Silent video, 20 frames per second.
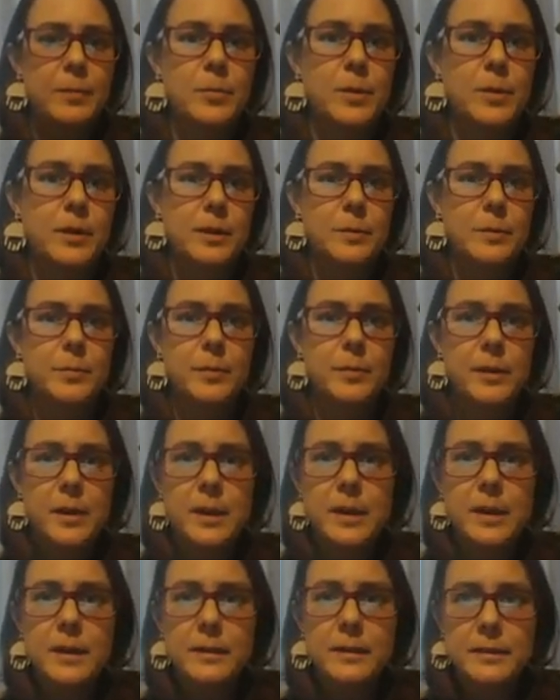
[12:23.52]
brought up
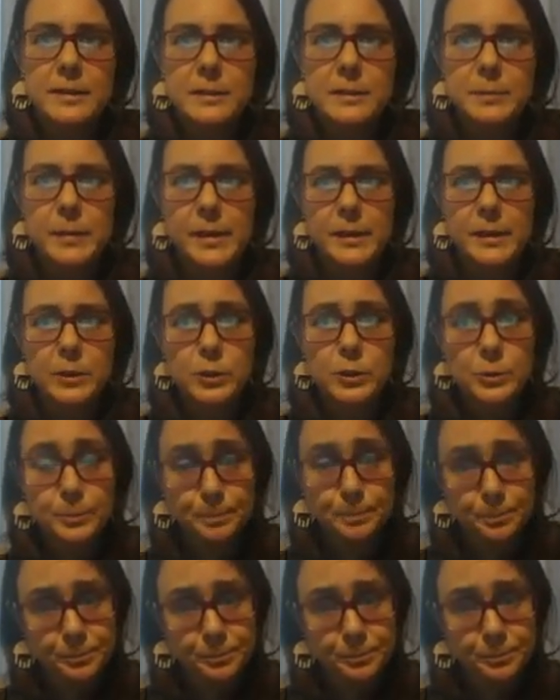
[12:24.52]
this page,